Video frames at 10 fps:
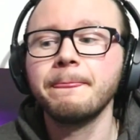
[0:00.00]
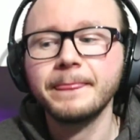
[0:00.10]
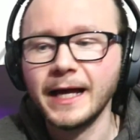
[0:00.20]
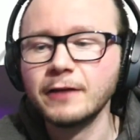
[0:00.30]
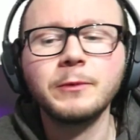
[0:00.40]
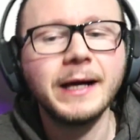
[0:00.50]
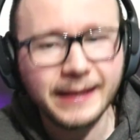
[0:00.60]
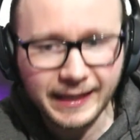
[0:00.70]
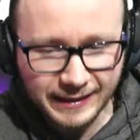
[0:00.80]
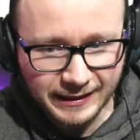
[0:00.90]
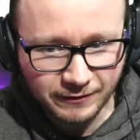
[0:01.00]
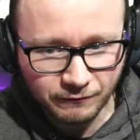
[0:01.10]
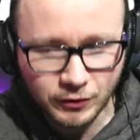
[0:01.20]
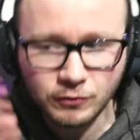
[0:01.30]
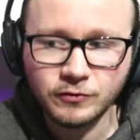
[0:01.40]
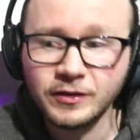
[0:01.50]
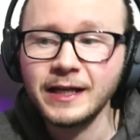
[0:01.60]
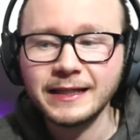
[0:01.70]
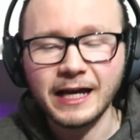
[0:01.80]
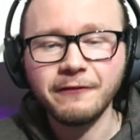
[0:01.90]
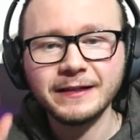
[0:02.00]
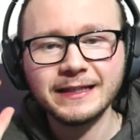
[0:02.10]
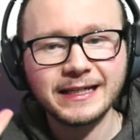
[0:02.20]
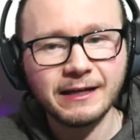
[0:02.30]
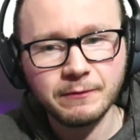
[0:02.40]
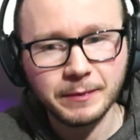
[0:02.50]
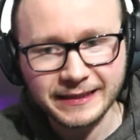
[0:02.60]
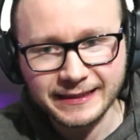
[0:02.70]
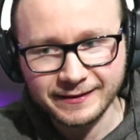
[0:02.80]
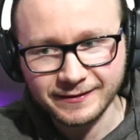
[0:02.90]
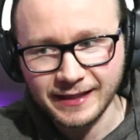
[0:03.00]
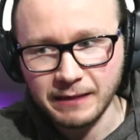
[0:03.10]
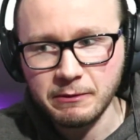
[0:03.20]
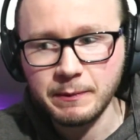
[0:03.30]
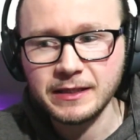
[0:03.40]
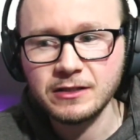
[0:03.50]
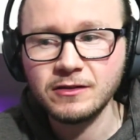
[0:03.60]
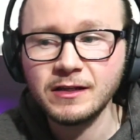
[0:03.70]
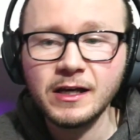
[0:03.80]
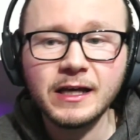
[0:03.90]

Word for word: That's where they're getting confused. They're feeling like everybody needs the same opinion.